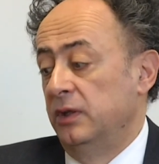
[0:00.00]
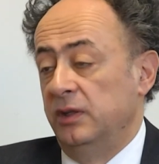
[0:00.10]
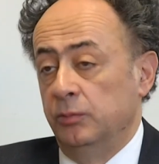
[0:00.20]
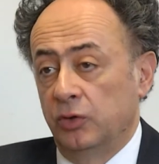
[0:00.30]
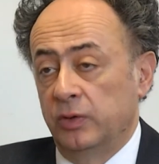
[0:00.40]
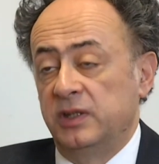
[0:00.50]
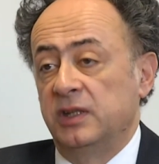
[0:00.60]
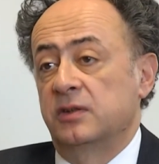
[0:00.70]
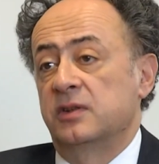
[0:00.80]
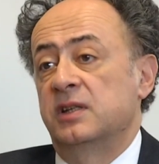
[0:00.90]

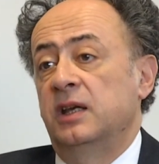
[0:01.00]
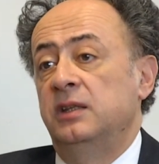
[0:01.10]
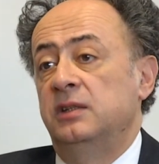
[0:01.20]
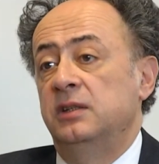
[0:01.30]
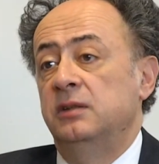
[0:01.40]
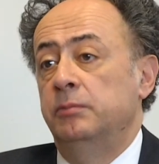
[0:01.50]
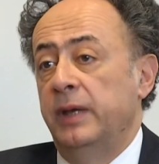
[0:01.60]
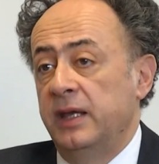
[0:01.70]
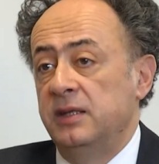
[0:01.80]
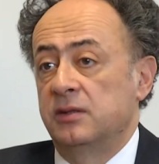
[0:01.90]
democratic society
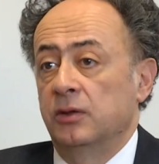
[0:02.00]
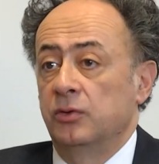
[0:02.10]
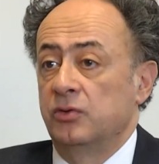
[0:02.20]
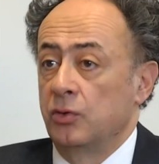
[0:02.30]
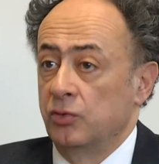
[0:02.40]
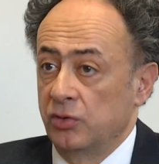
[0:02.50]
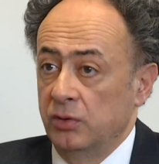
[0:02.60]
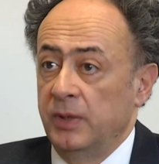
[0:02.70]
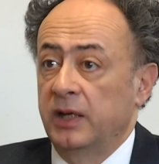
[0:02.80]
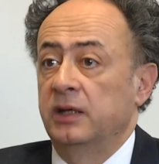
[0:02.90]
based on a
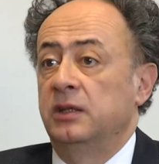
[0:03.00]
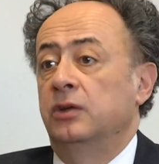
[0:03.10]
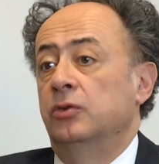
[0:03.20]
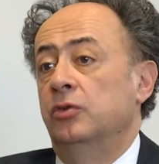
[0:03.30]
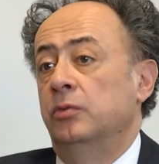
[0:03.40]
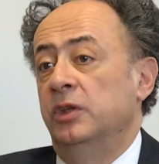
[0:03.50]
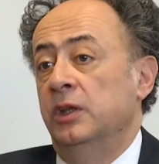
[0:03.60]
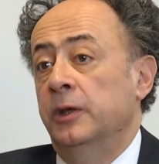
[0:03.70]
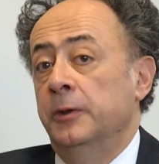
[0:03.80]
social market economy.